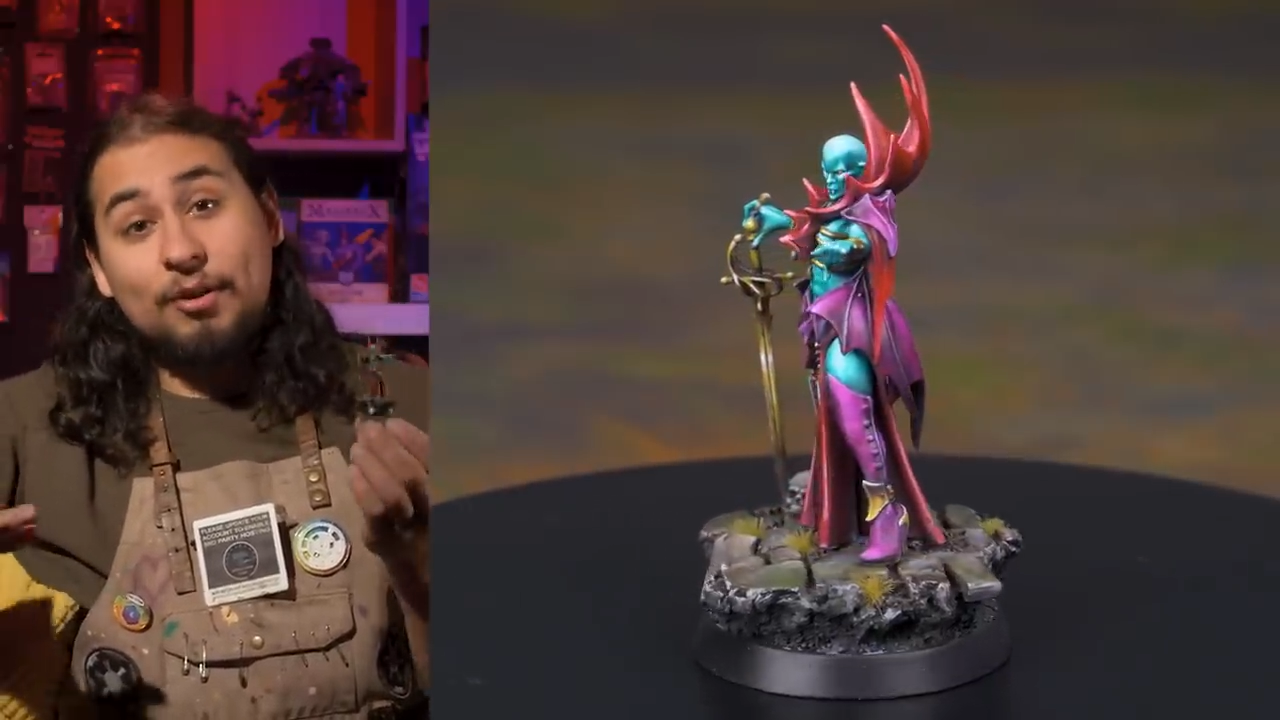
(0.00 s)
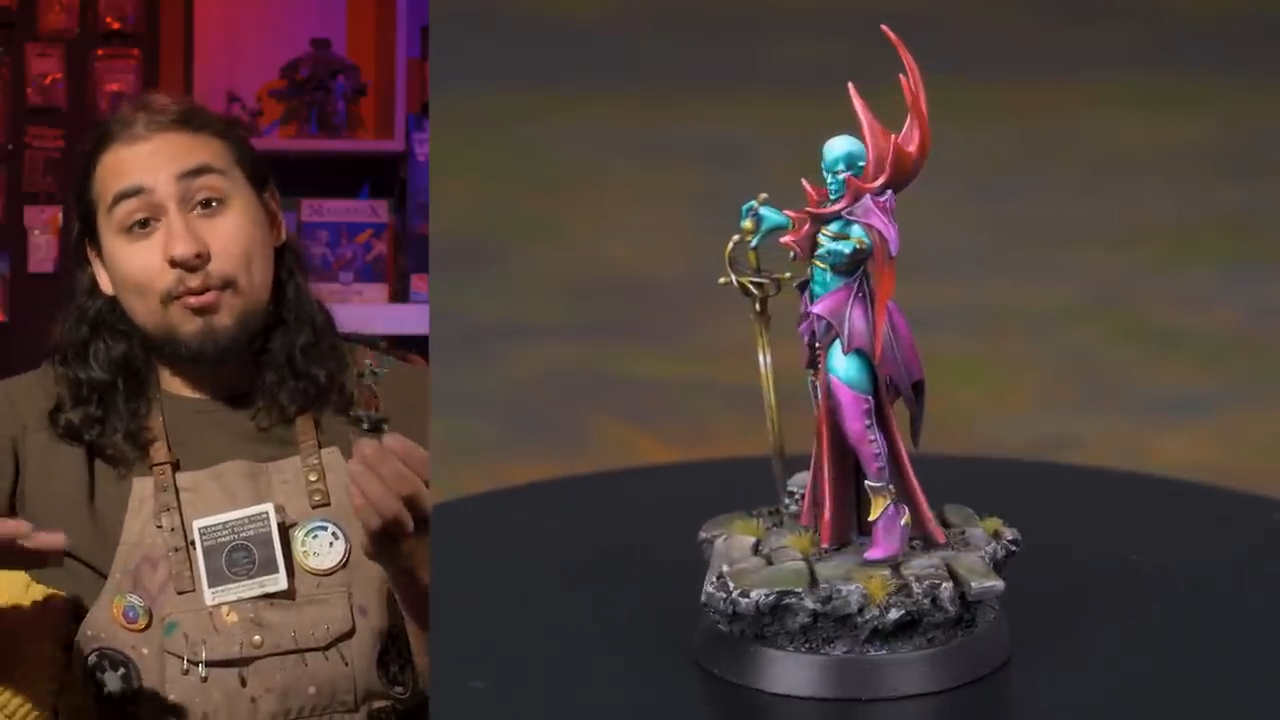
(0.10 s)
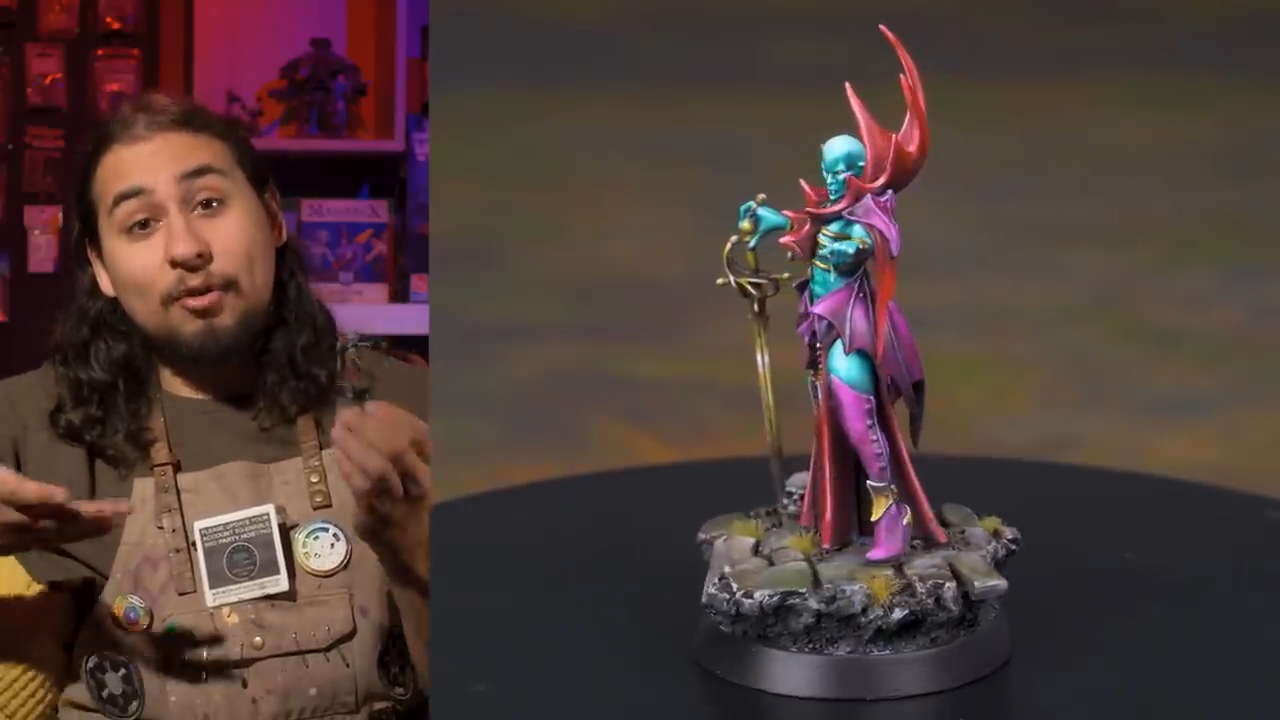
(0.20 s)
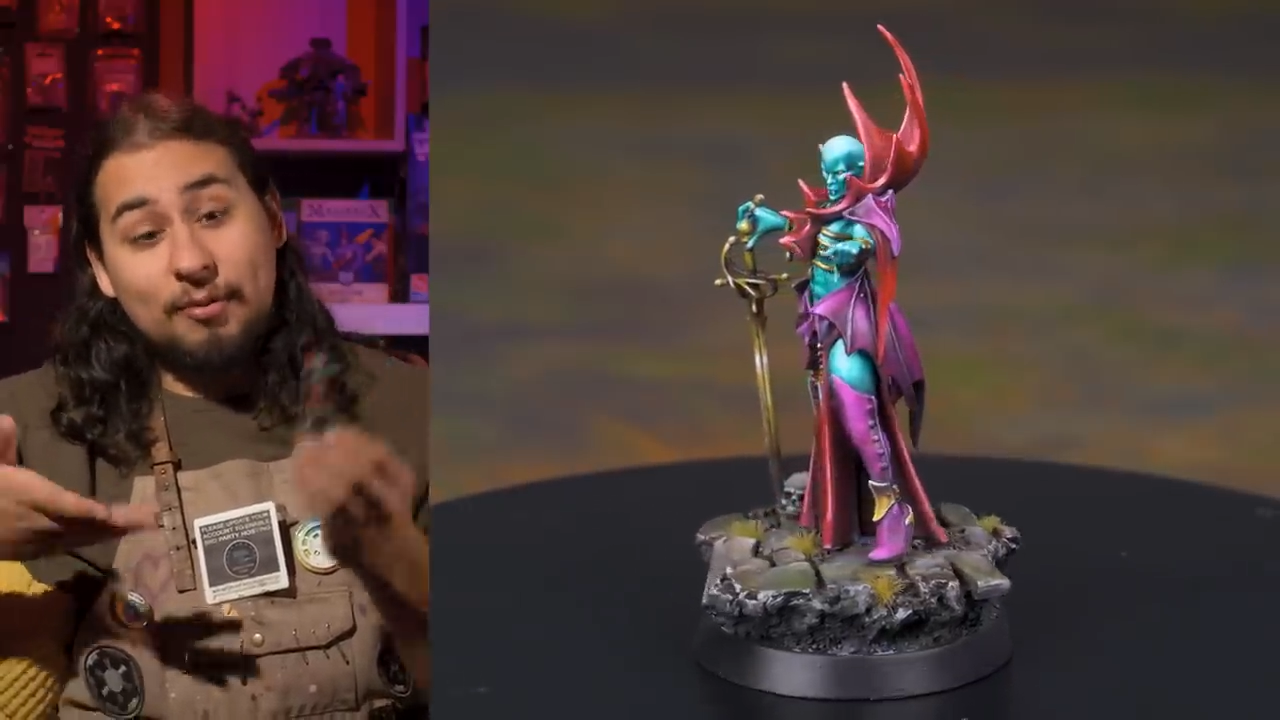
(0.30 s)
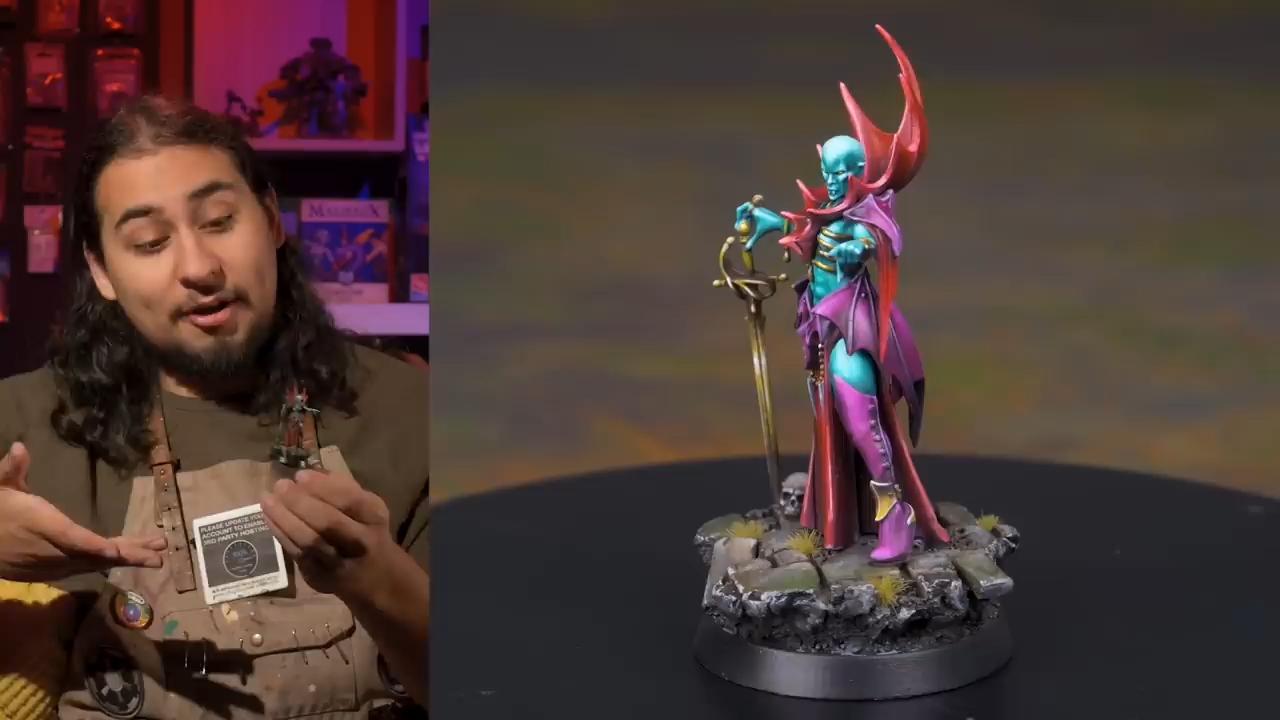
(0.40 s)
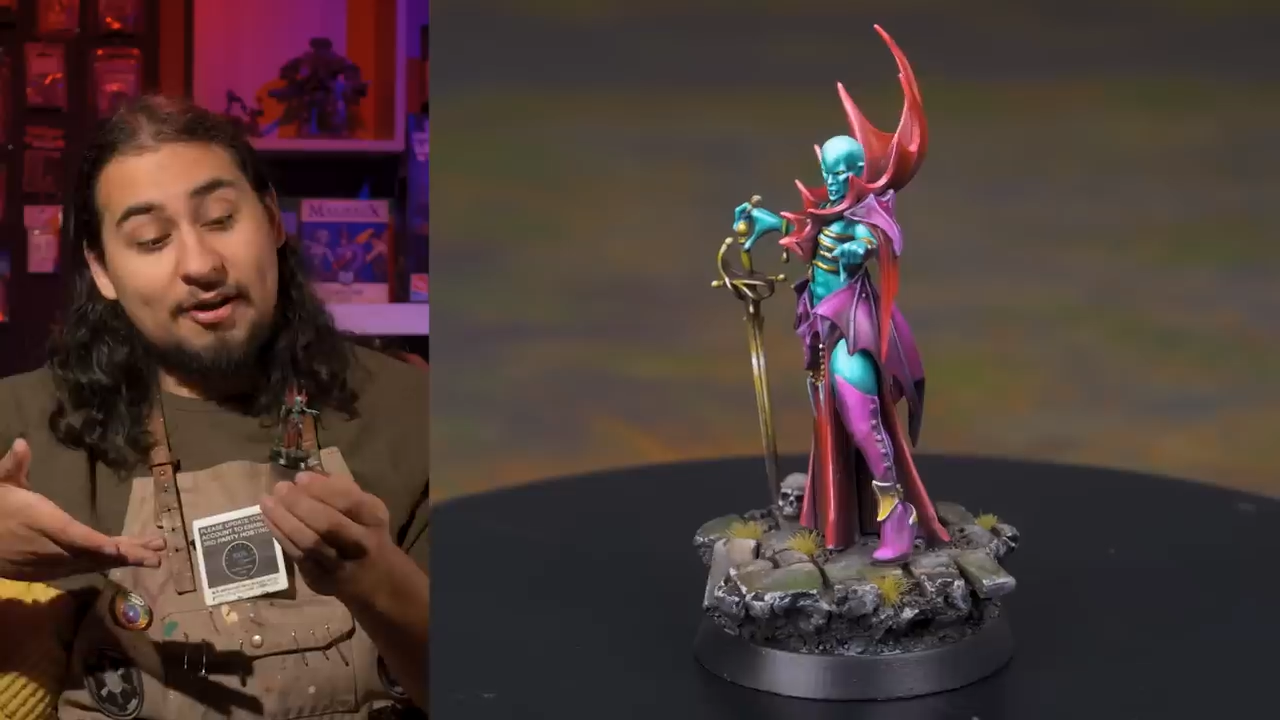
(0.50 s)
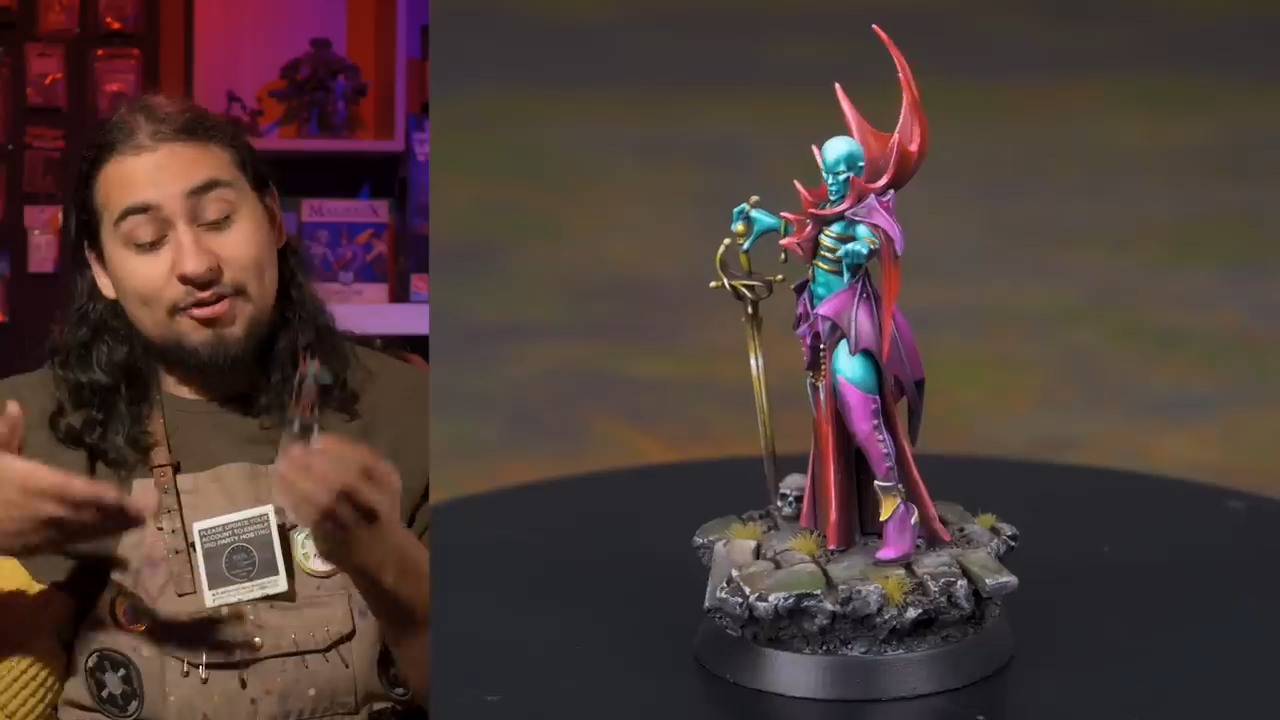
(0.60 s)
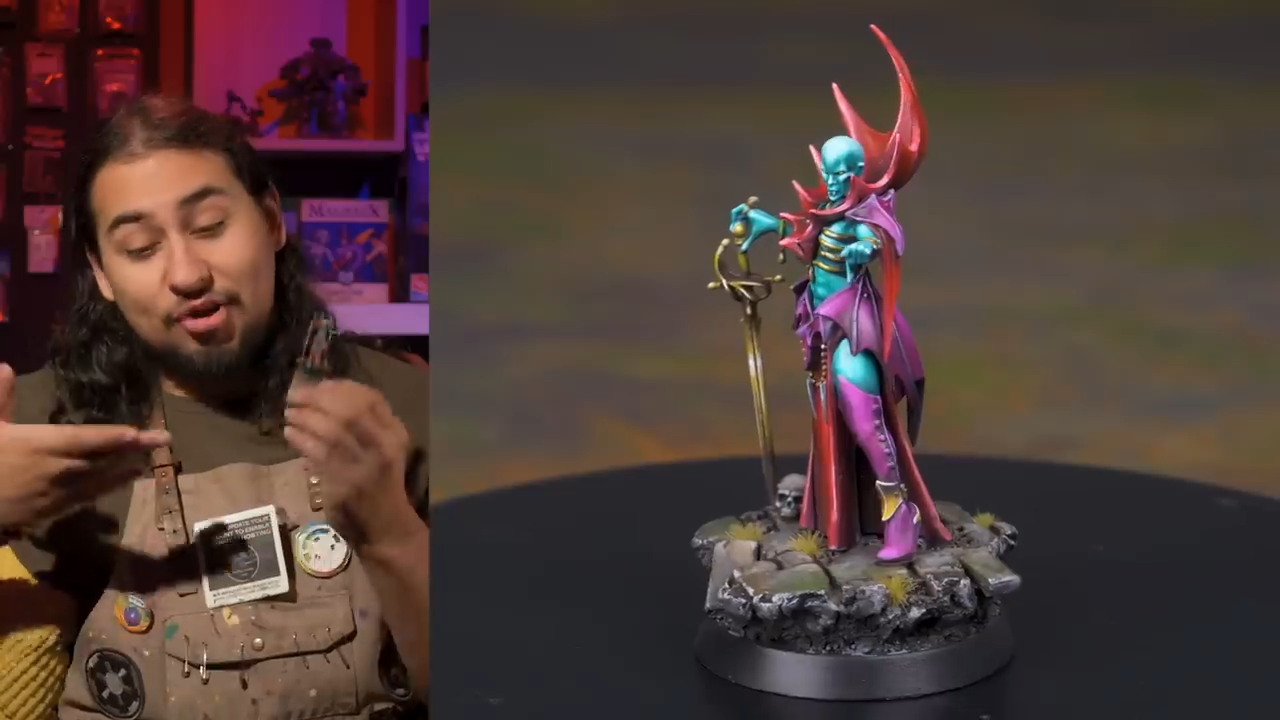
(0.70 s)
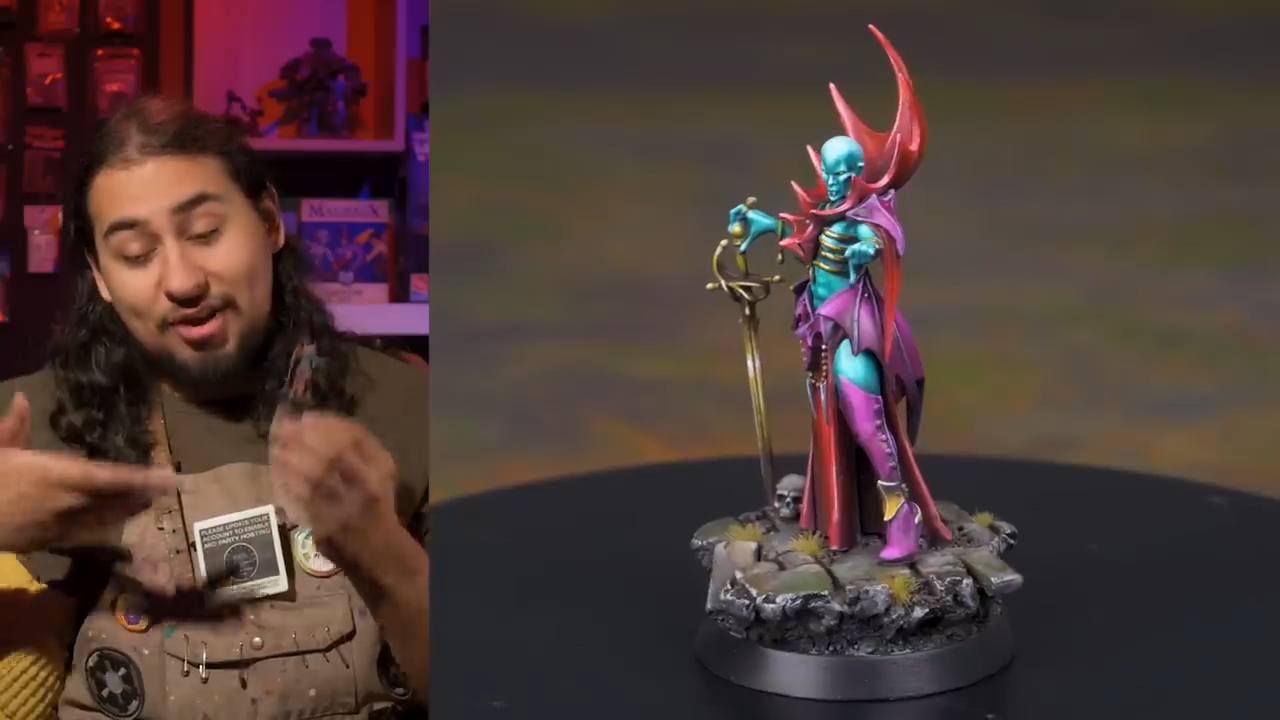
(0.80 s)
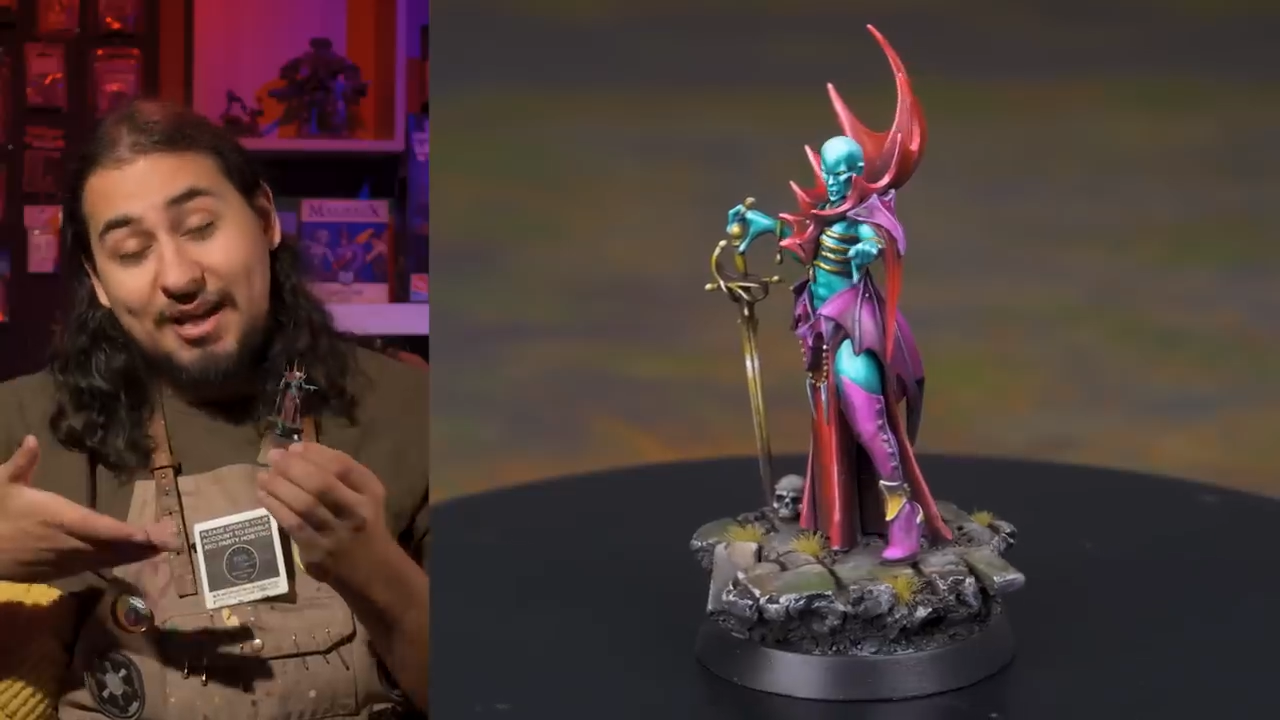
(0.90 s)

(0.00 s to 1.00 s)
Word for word: cool limited edition